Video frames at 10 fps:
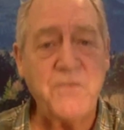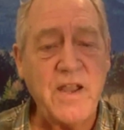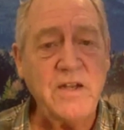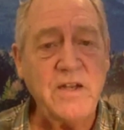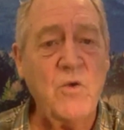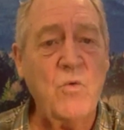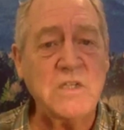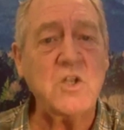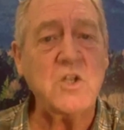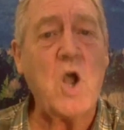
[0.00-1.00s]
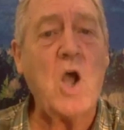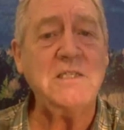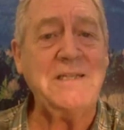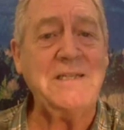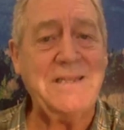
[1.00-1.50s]
to find out what's
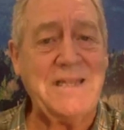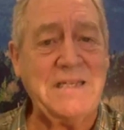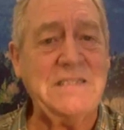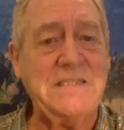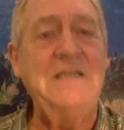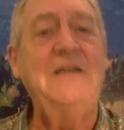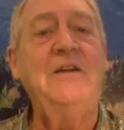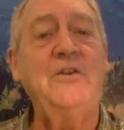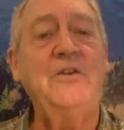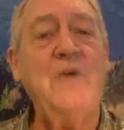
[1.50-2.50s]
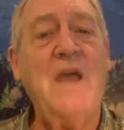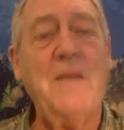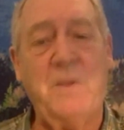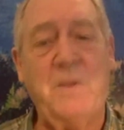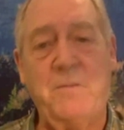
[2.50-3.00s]
causing things to
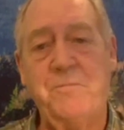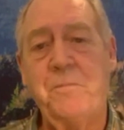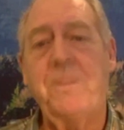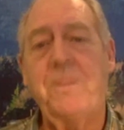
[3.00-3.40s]
happen.